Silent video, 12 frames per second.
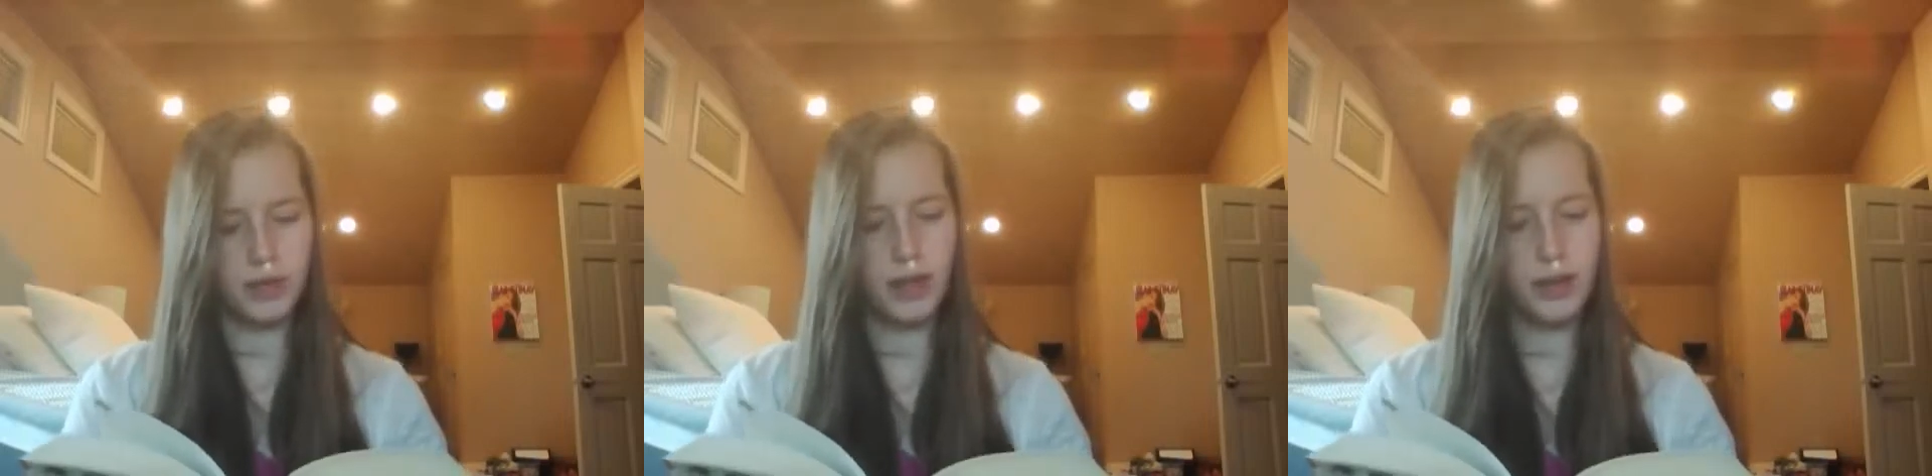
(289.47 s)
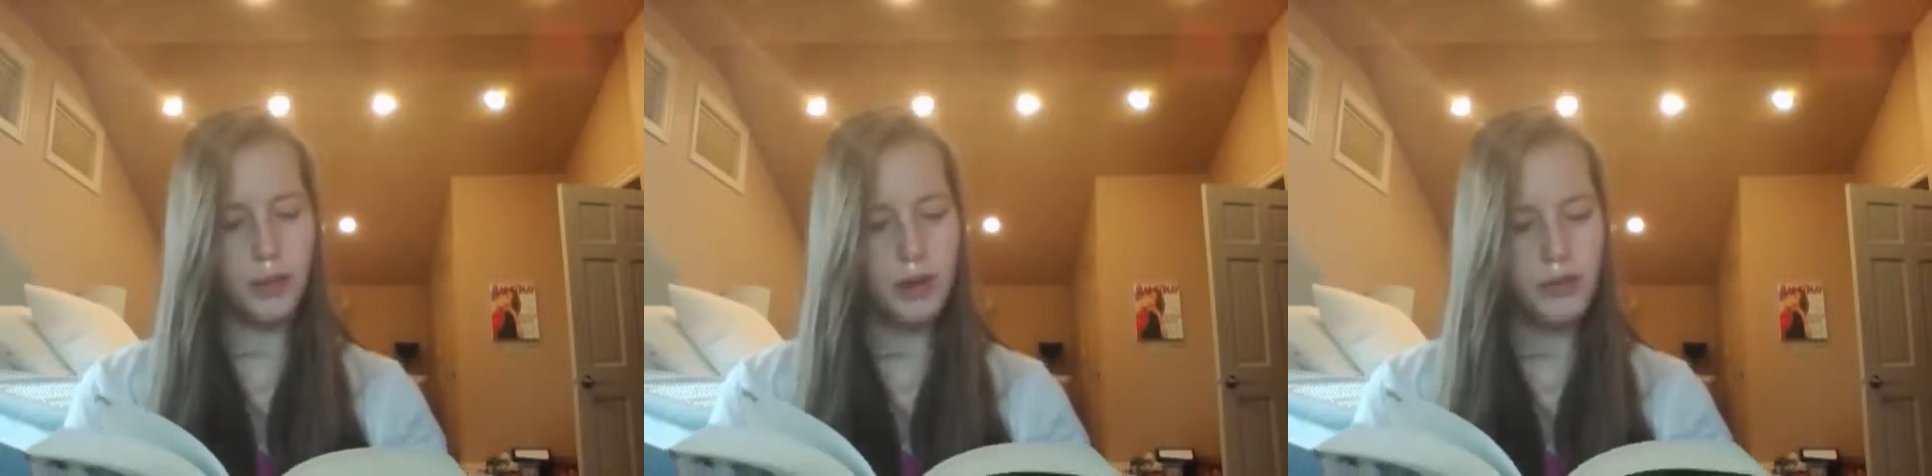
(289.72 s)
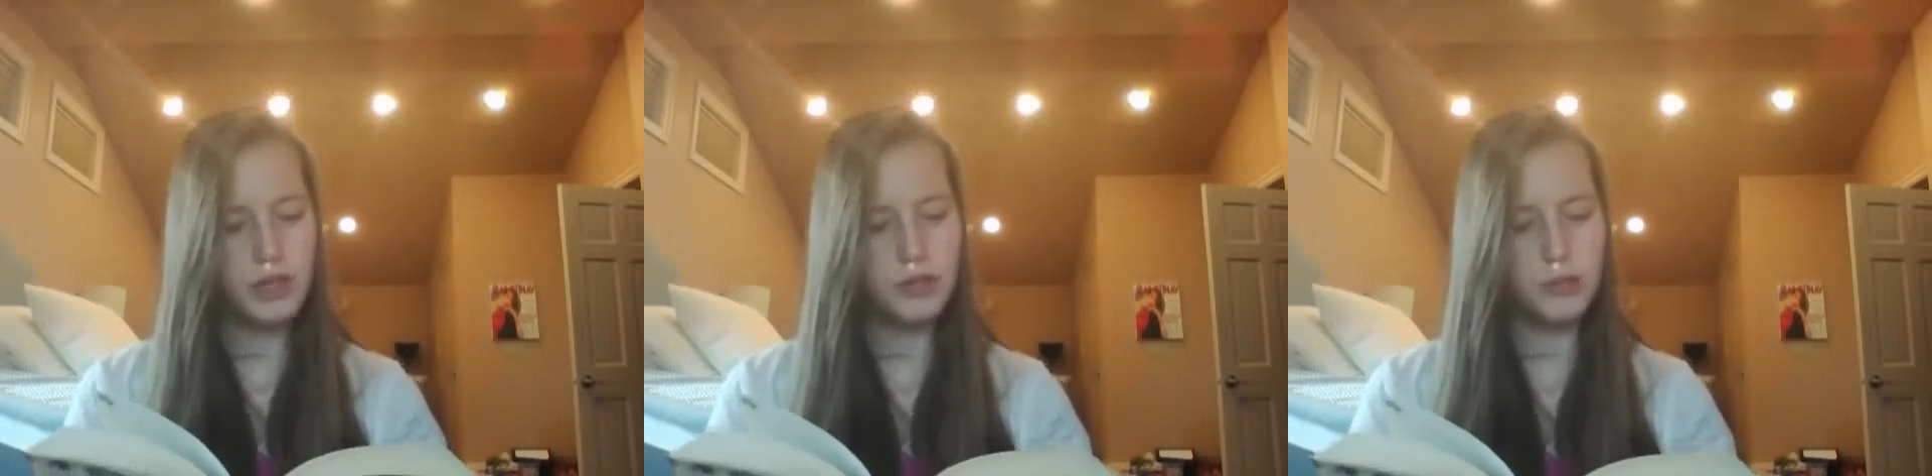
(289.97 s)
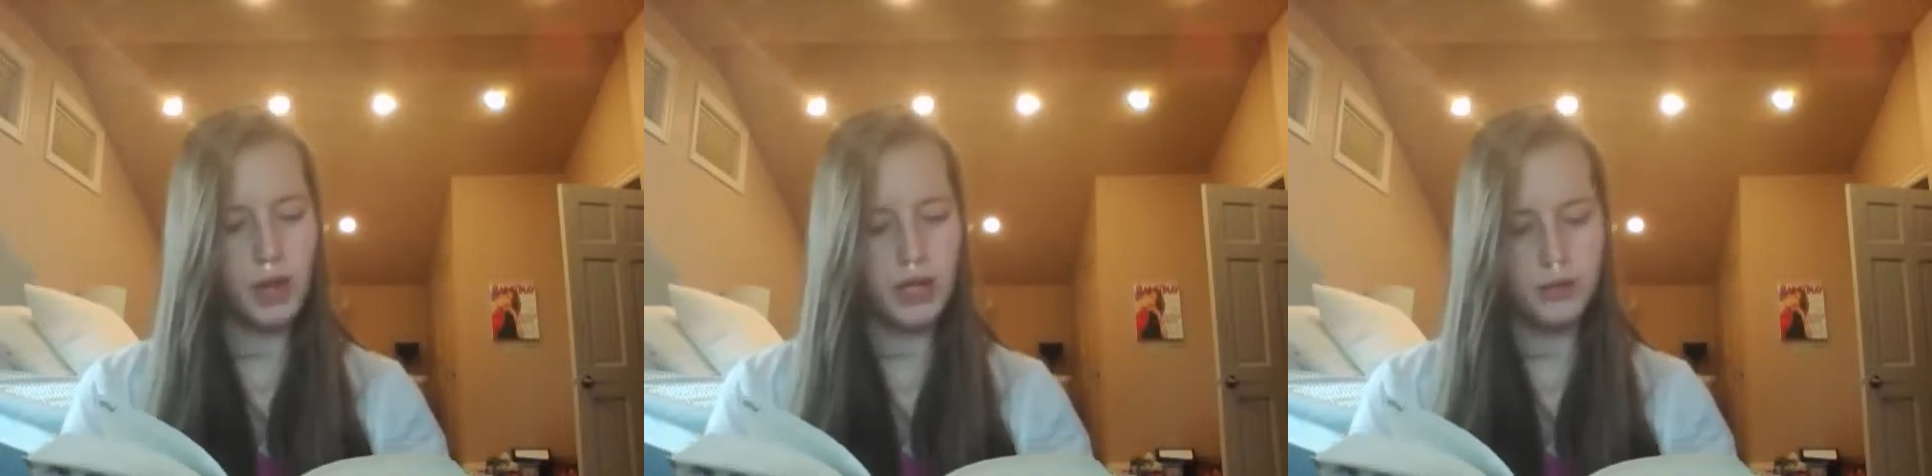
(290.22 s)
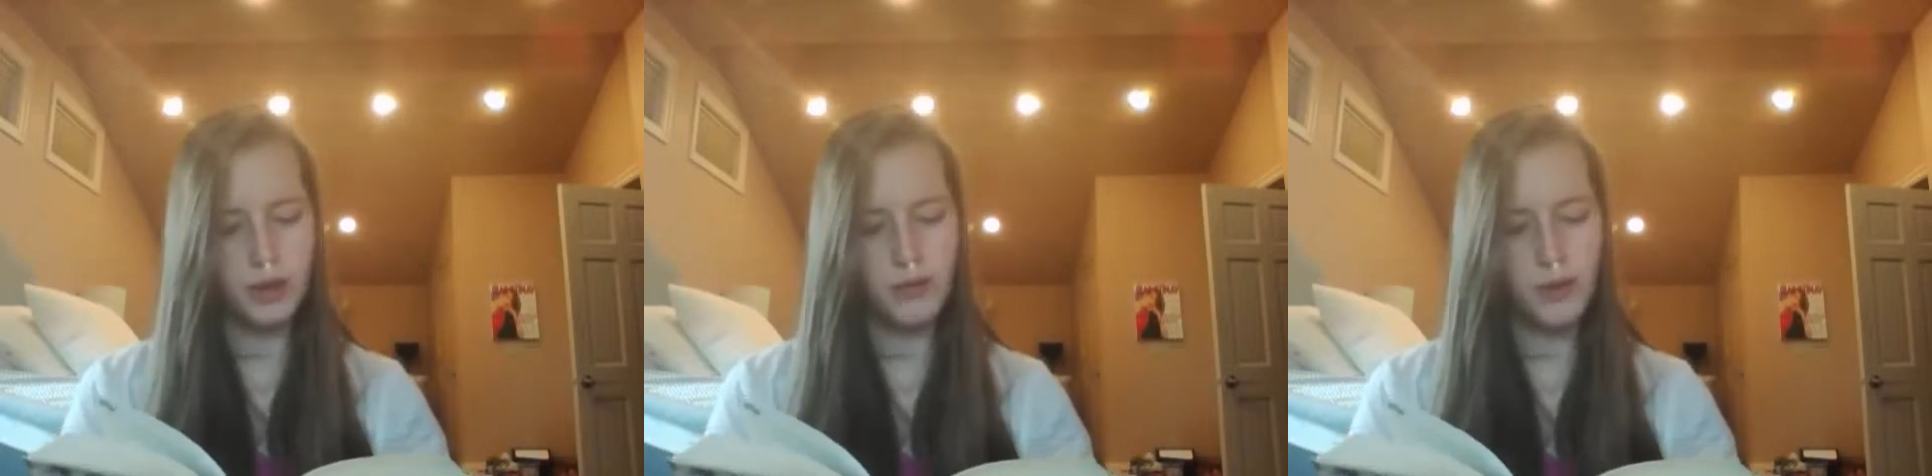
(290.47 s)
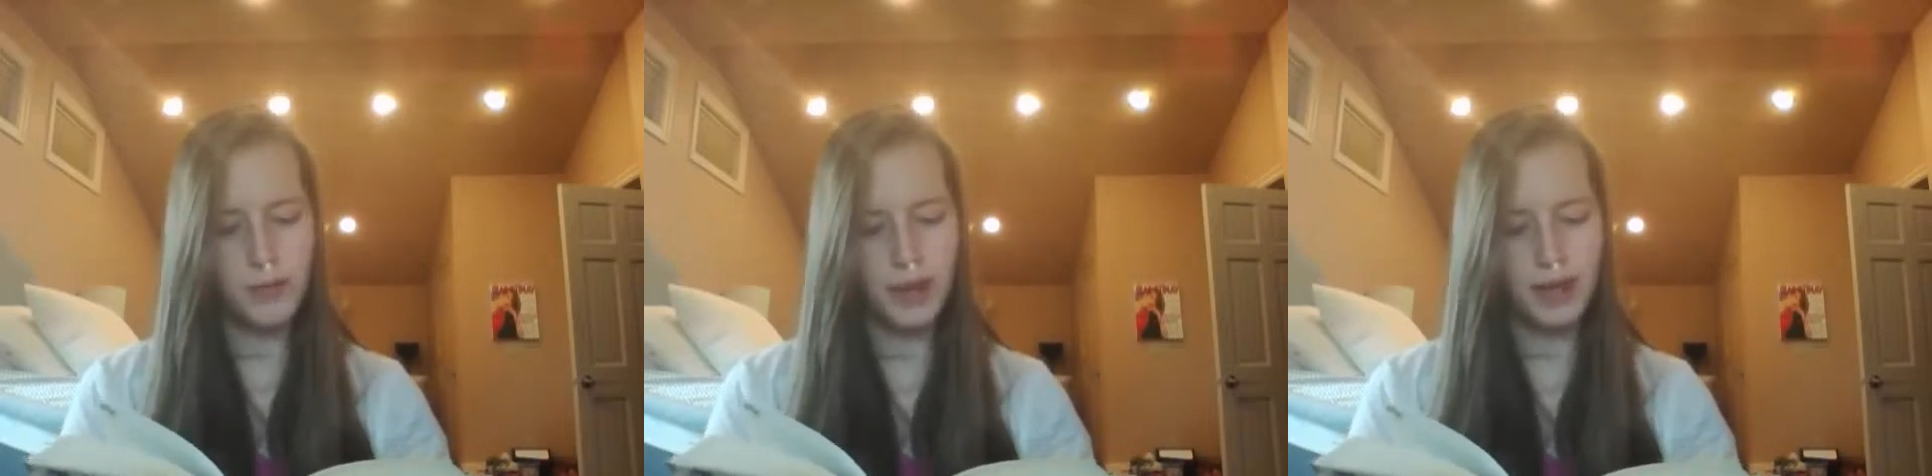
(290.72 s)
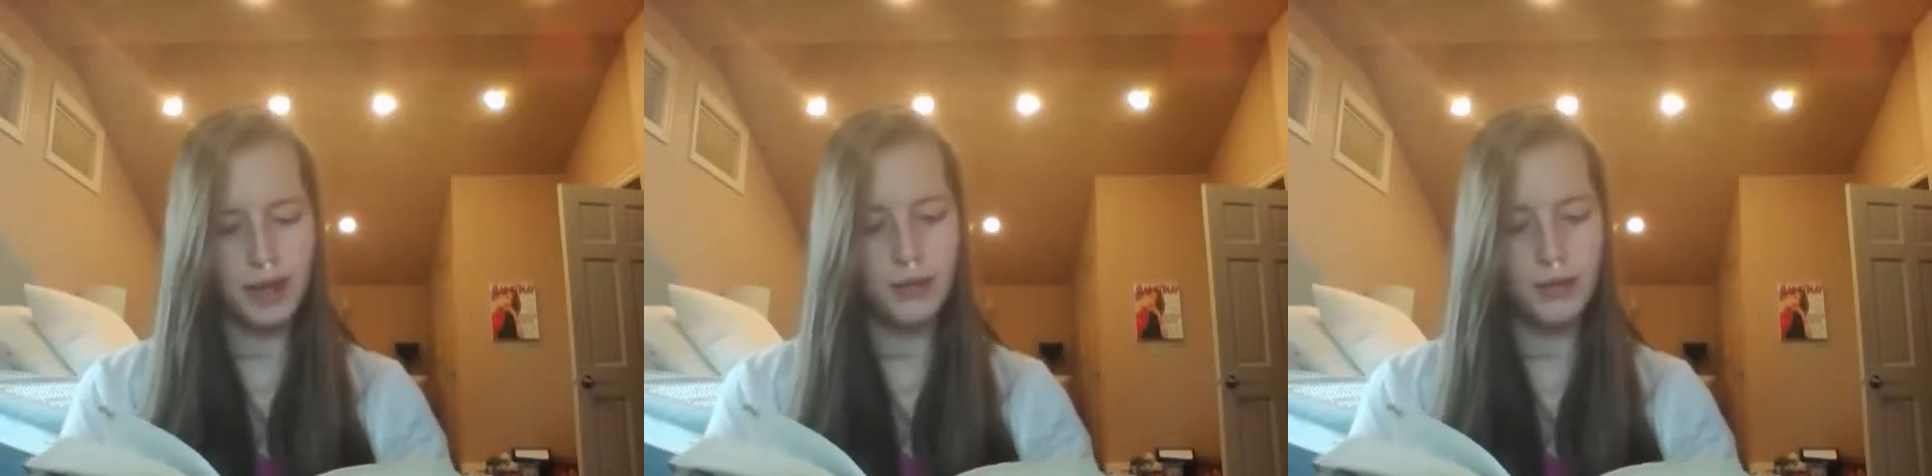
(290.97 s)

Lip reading: Like whatever this was, whatever it meant,